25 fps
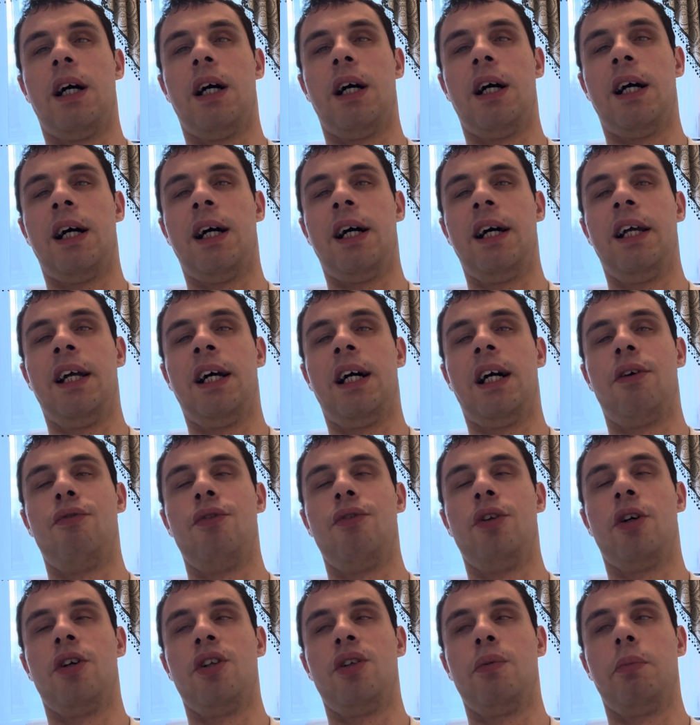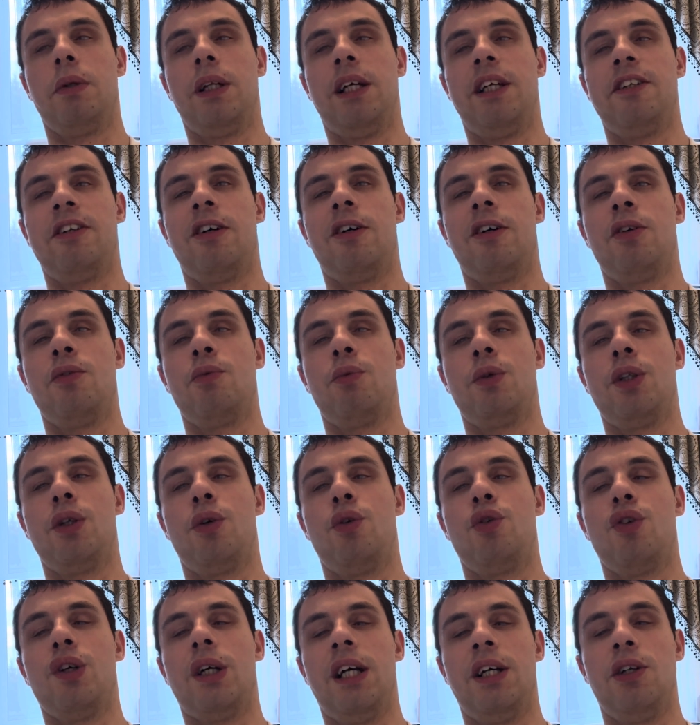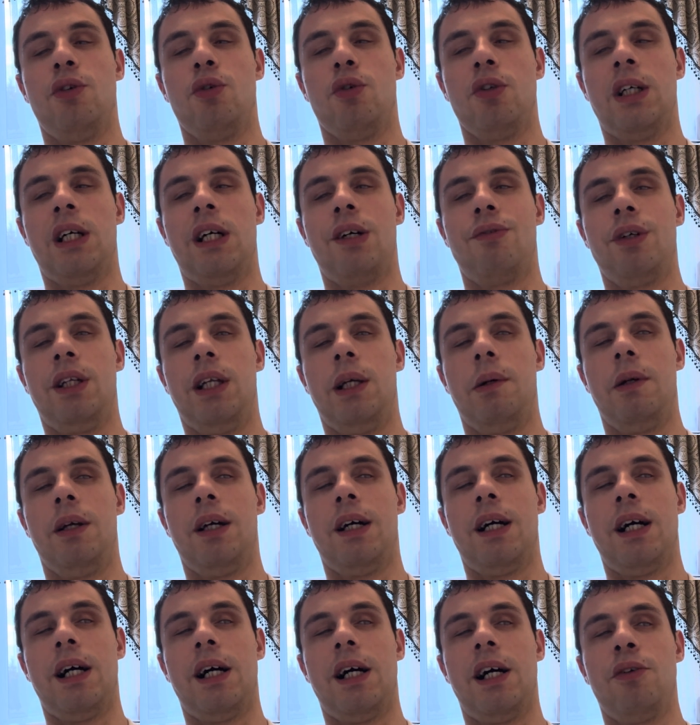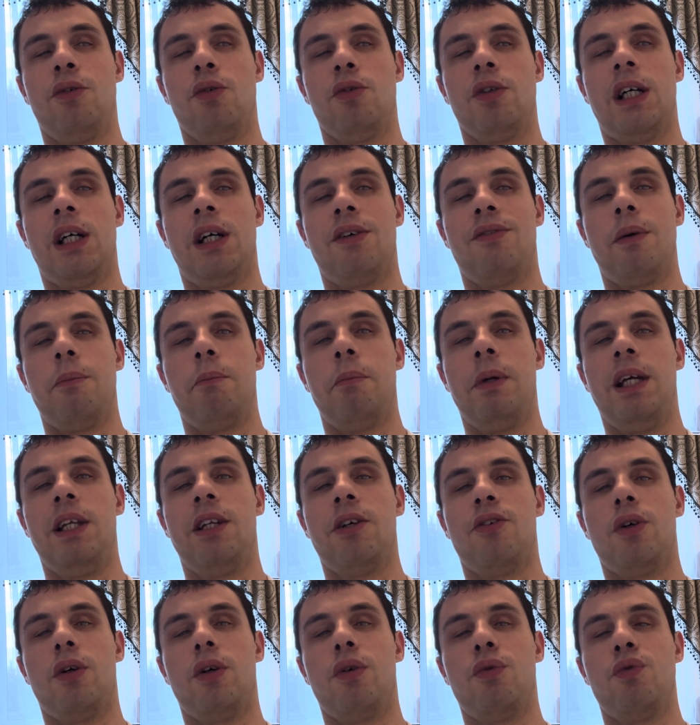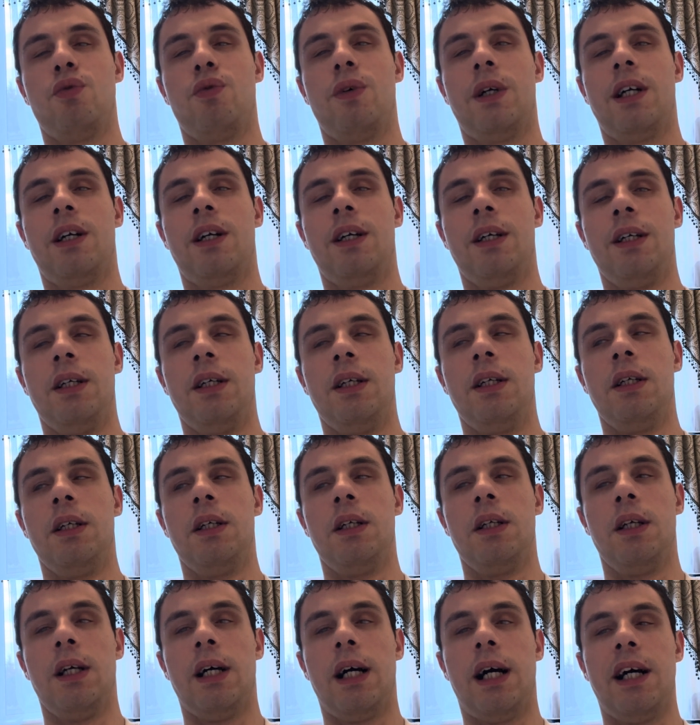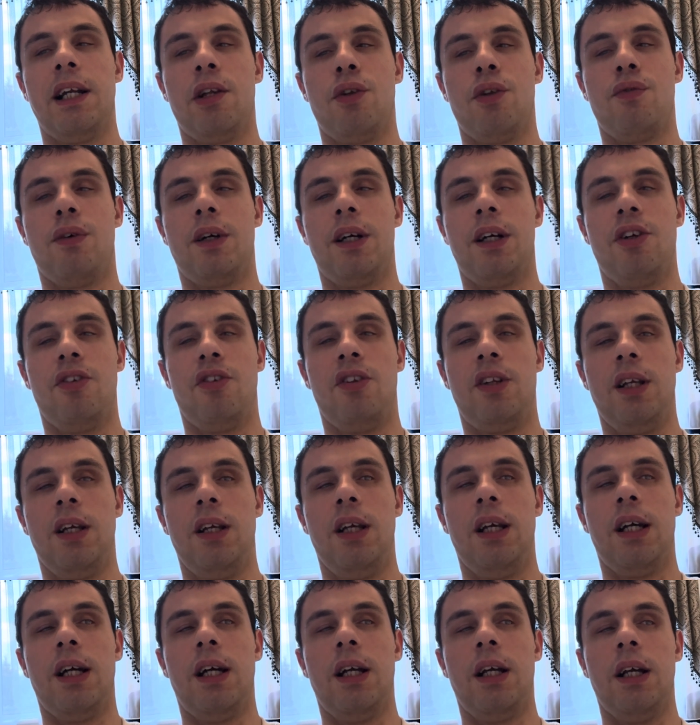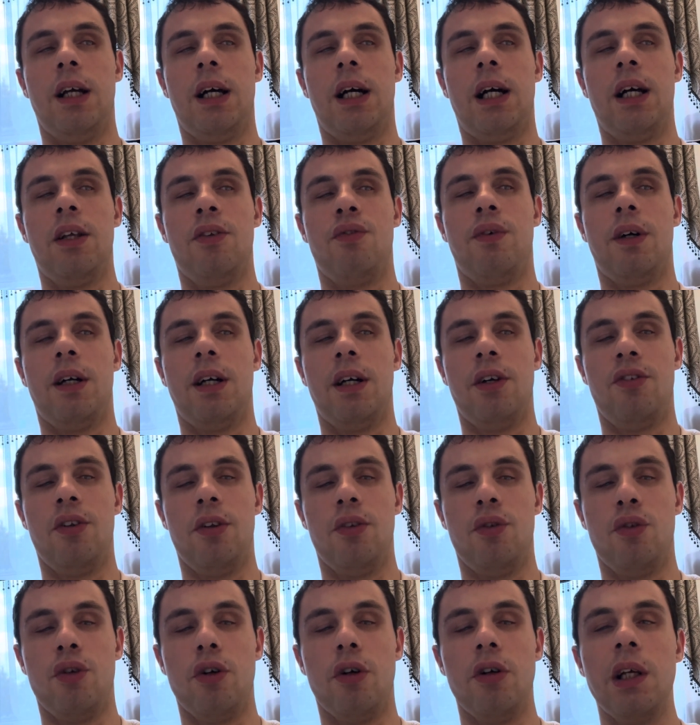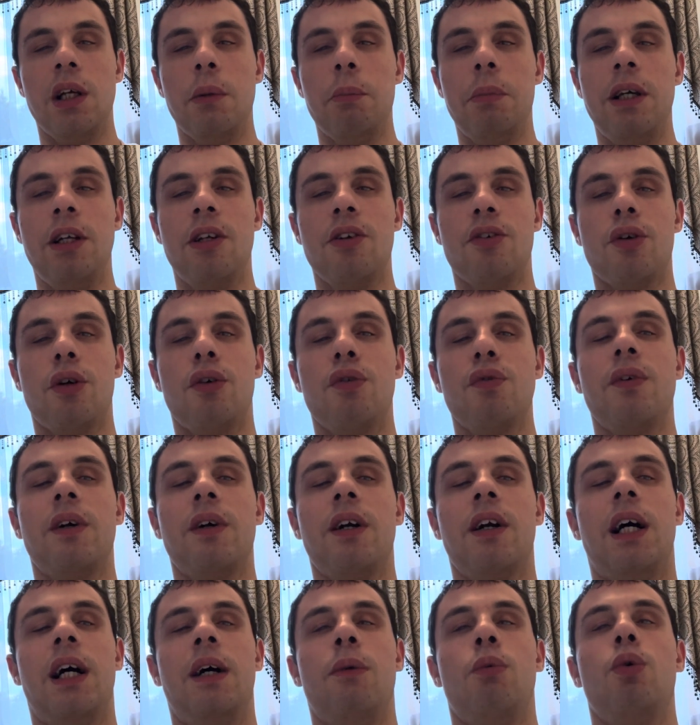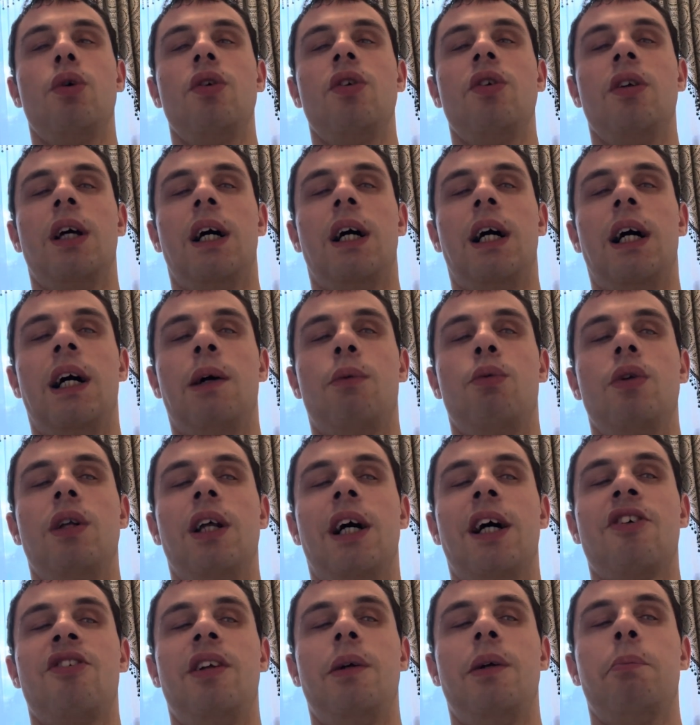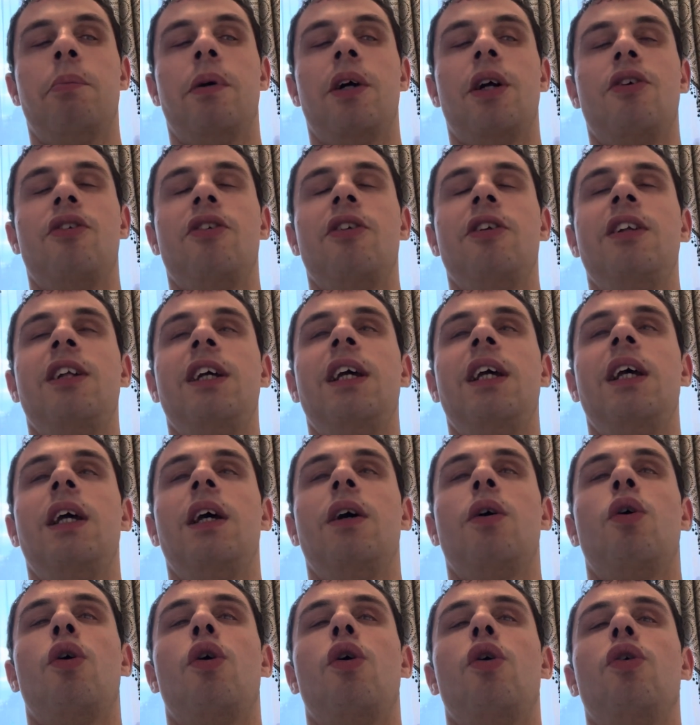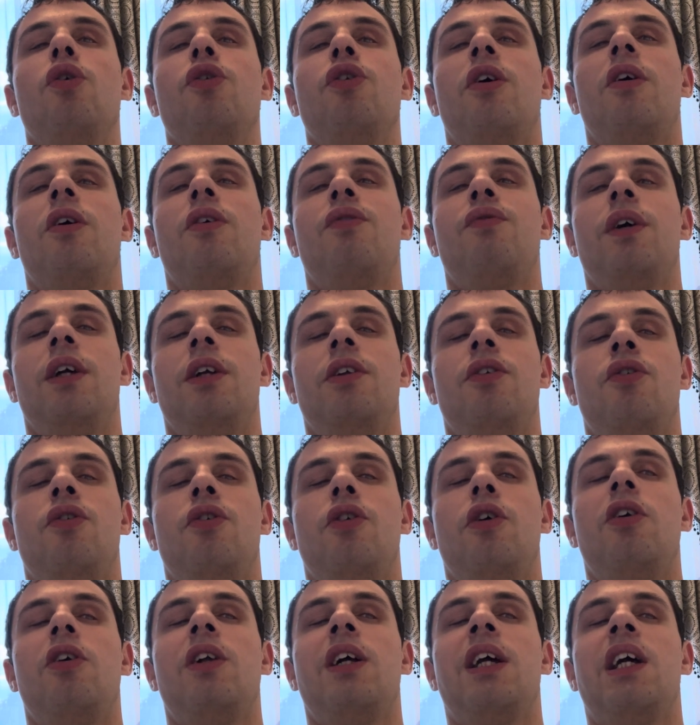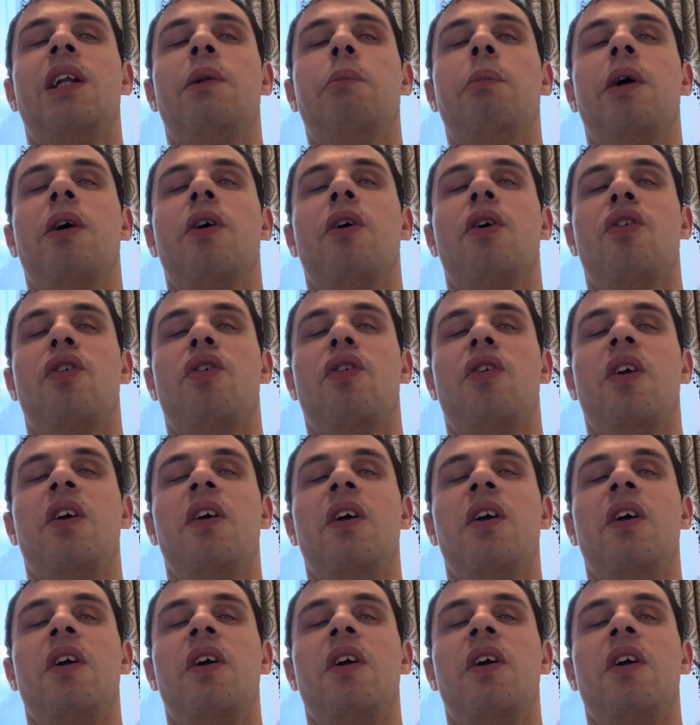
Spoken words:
I have not played around with those. I don't have a beta software. And as far as installing beta software, I would actually personally hold off installing it, because